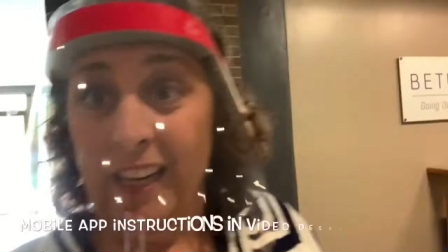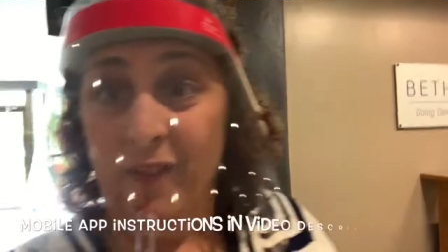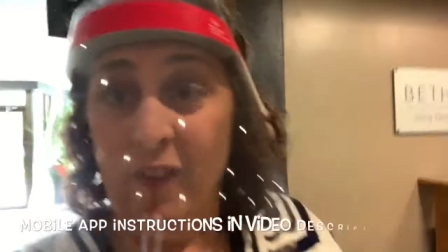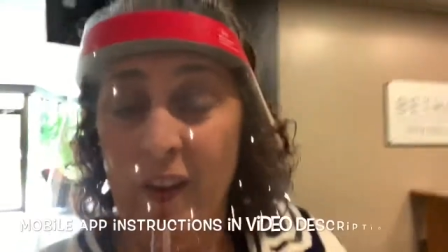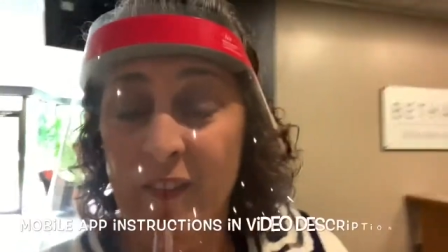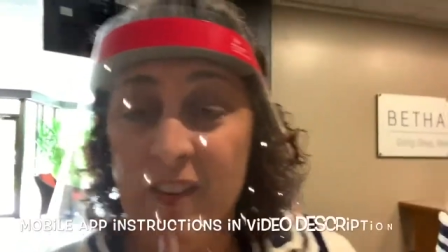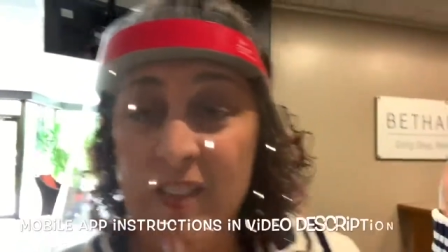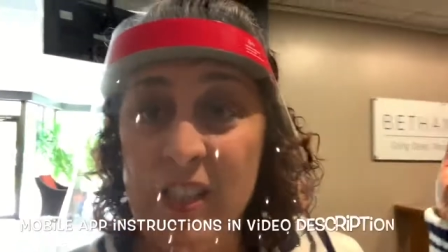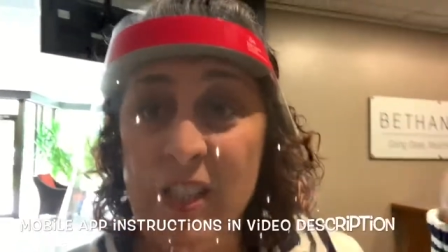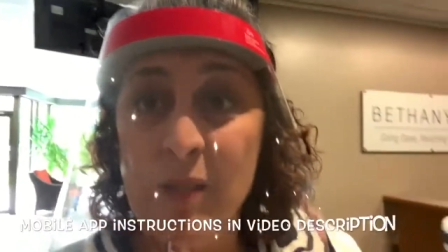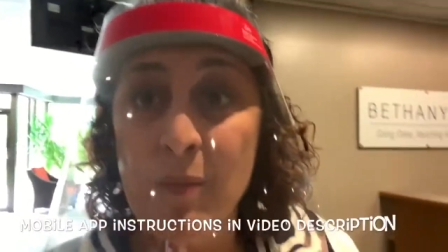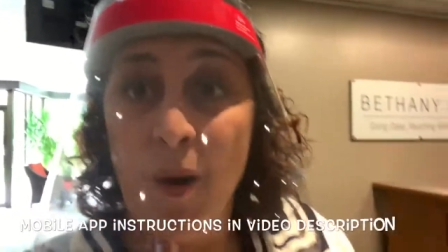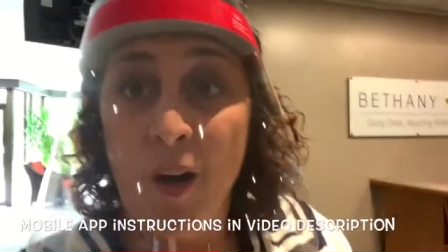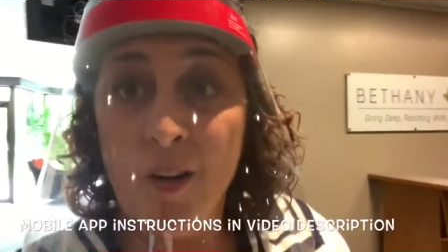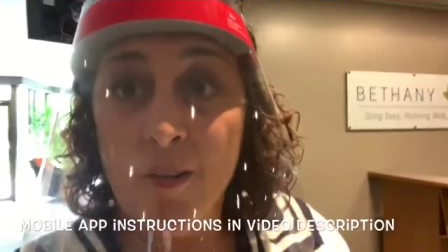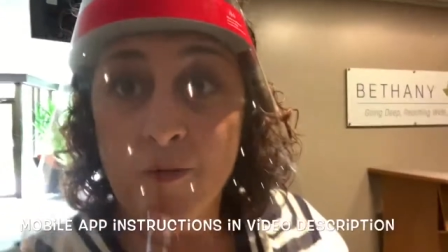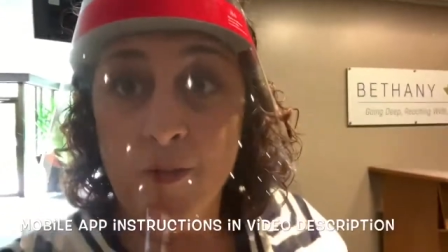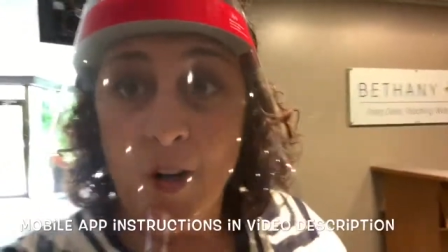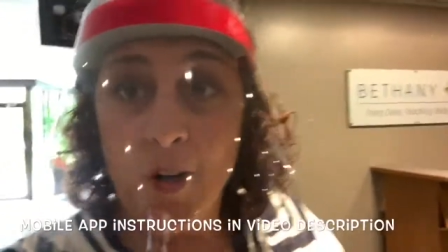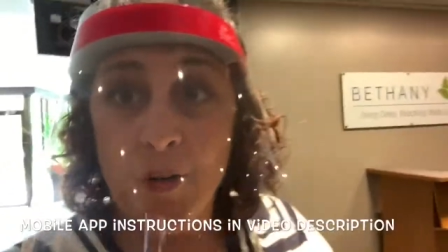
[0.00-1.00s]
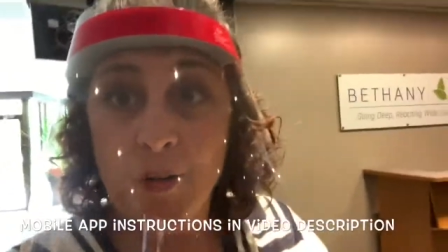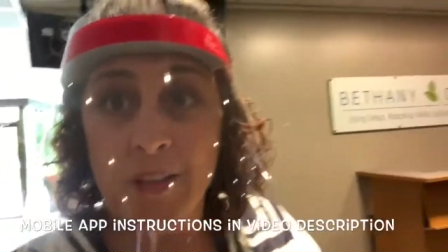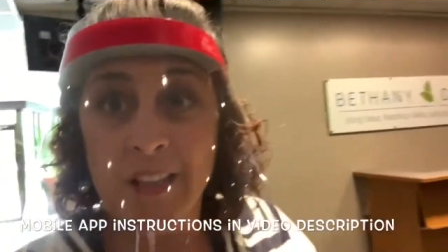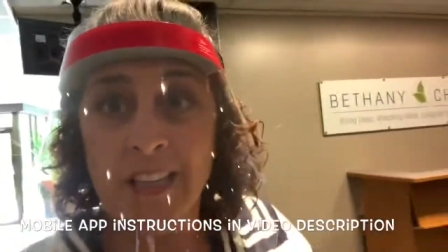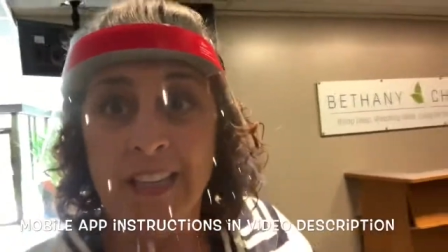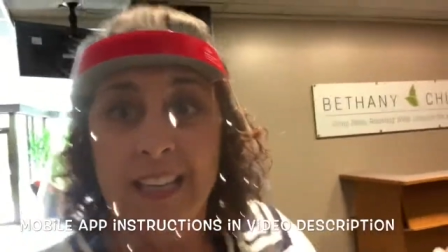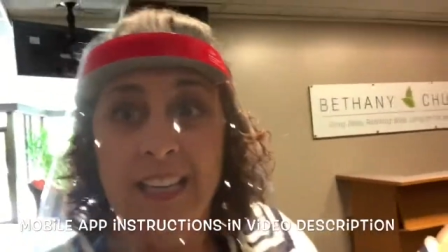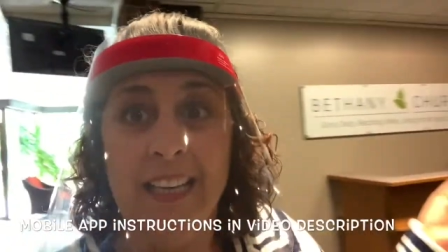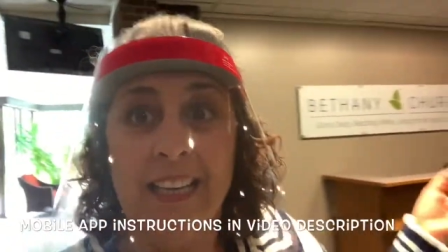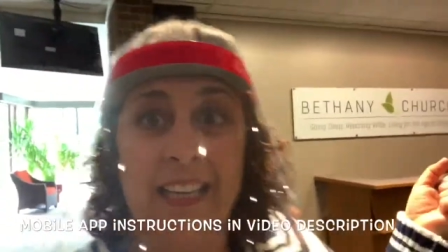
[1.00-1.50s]
you have a smartphone,
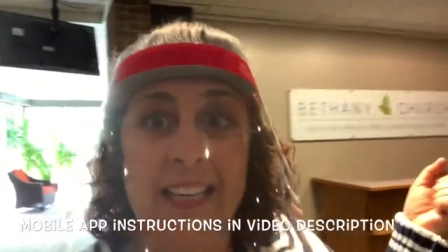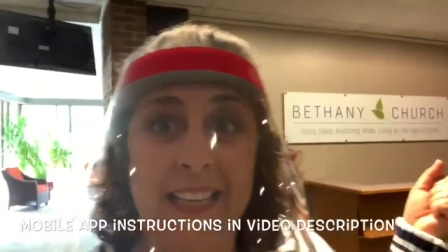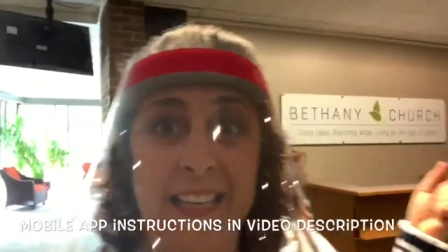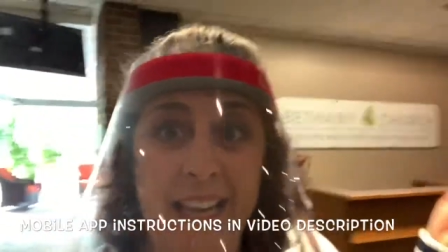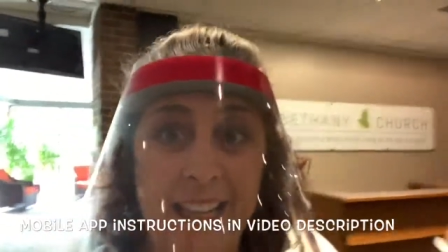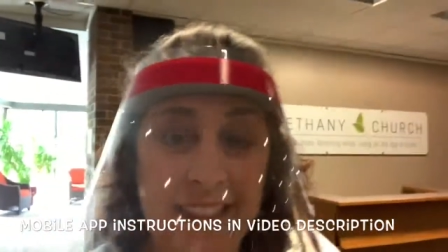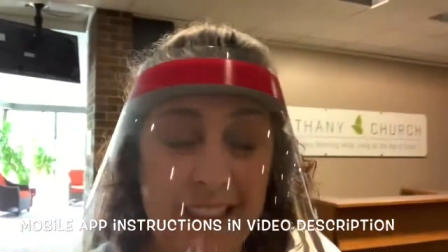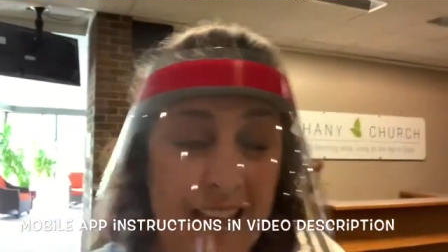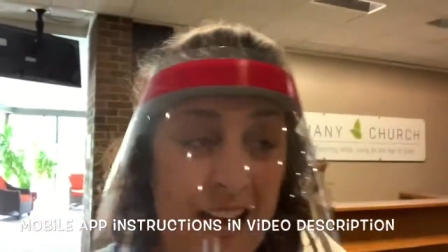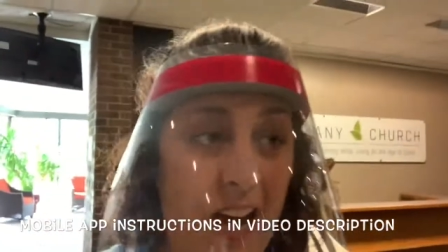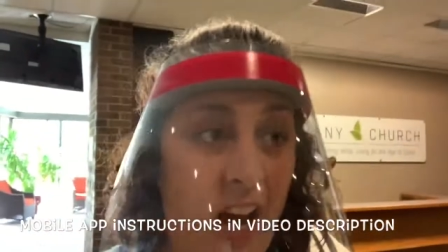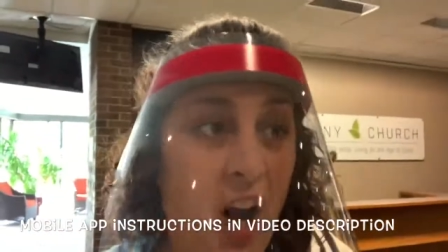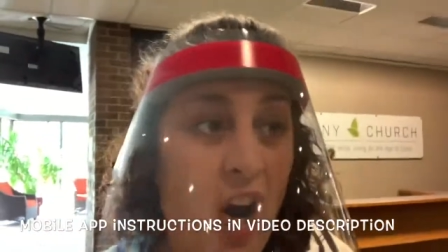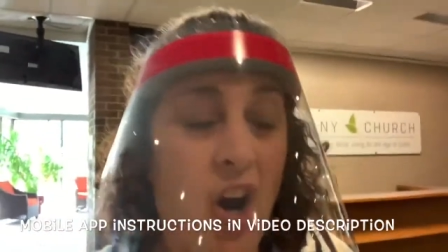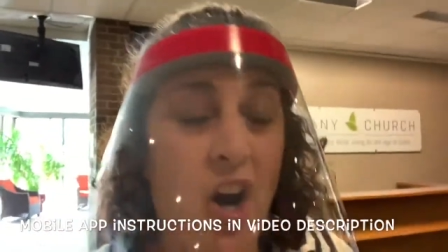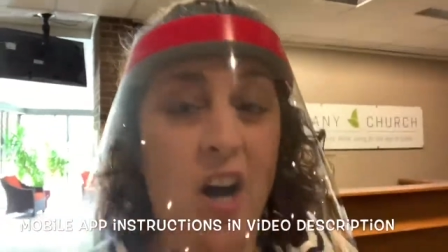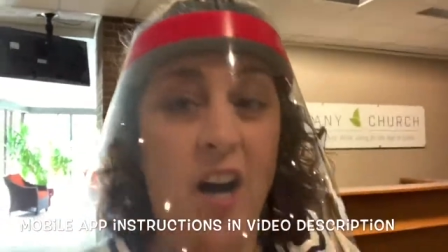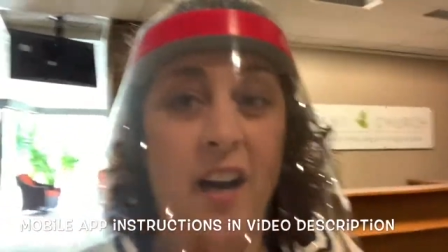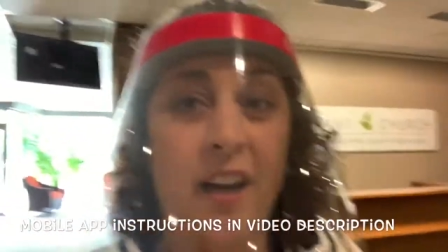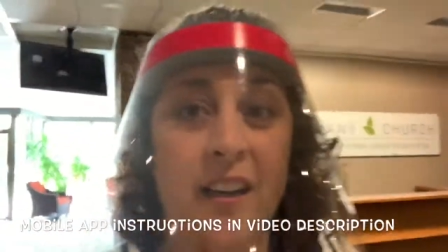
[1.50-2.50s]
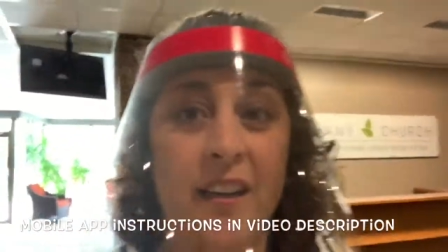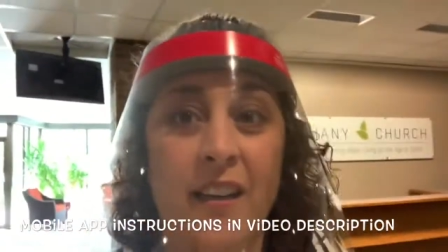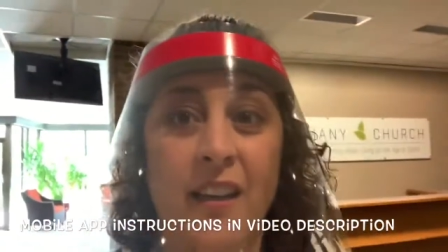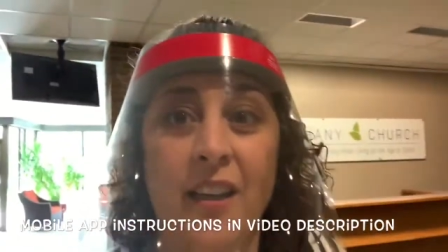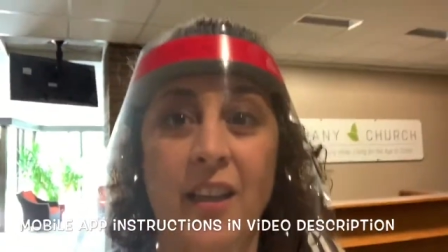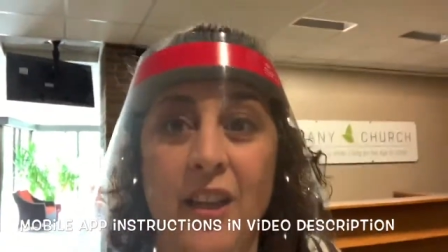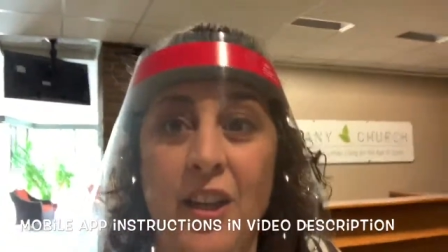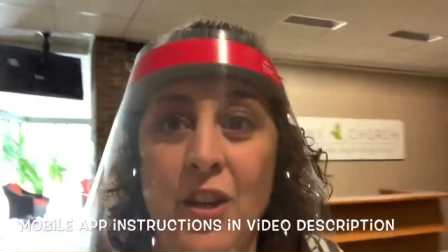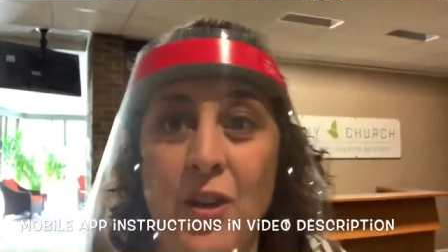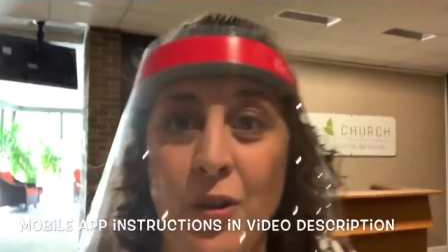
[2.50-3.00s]
get that on
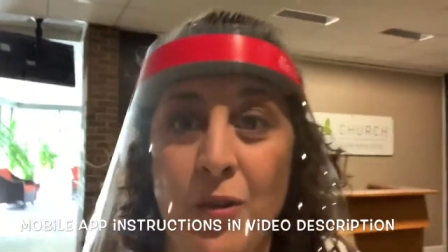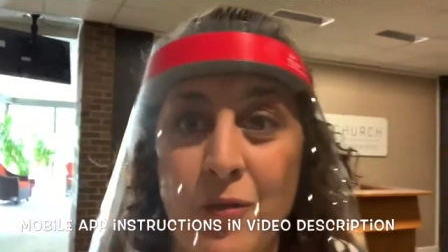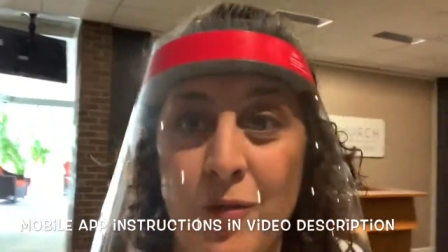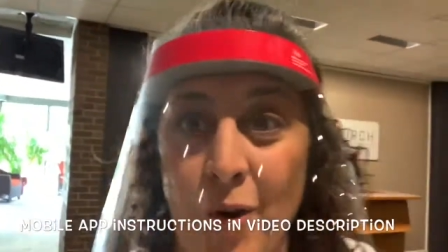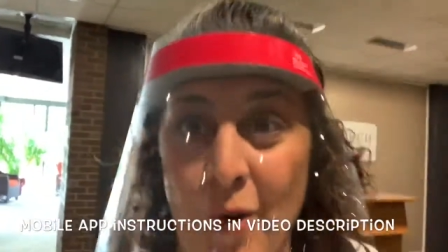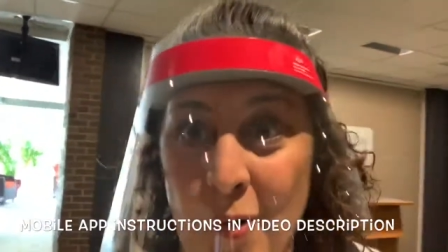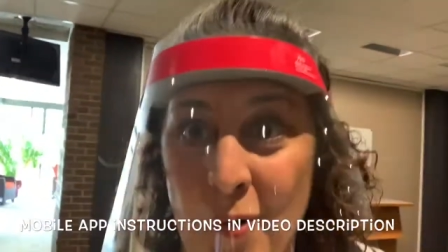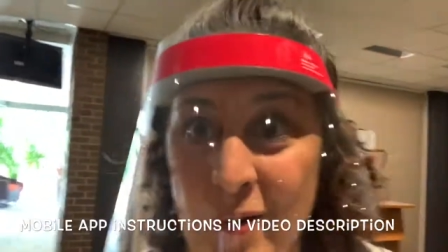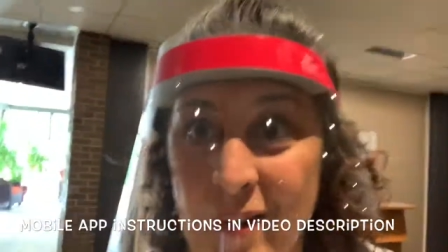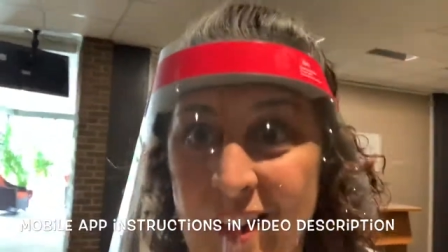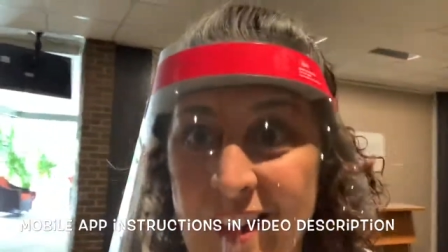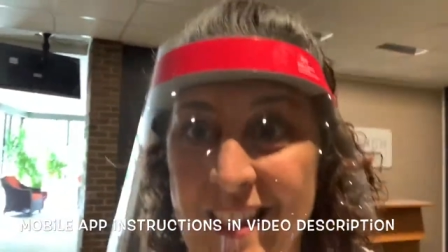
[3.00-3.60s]
your phone,